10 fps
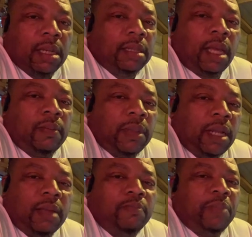
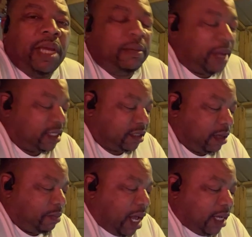They've been messed
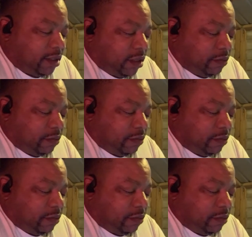up boxes,